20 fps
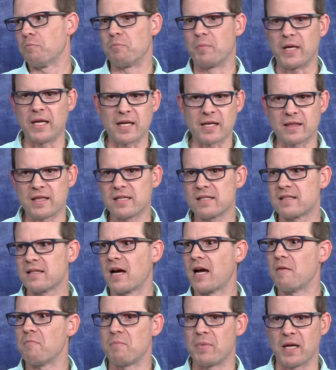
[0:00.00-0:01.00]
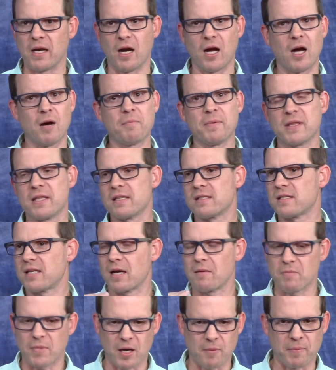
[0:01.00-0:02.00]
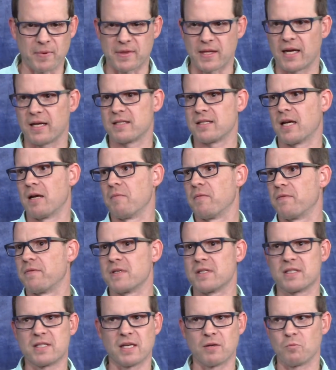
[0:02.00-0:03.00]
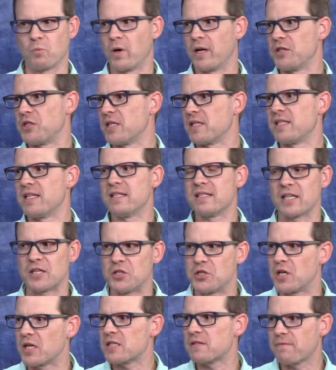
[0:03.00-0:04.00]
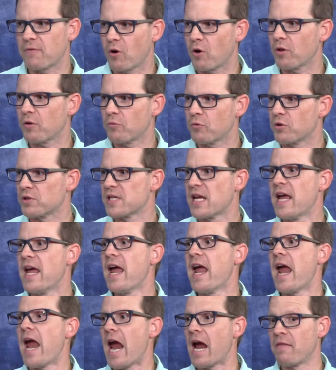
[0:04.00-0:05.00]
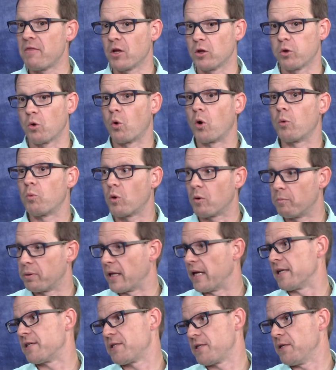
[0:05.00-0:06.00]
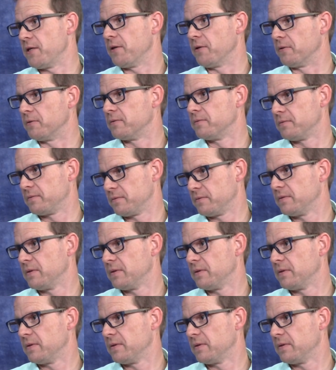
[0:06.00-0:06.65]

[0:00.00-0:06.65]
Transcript: being at this time being up at this time up at that time if it said what just he said just that, follow the rules and the Lord will bless you yeah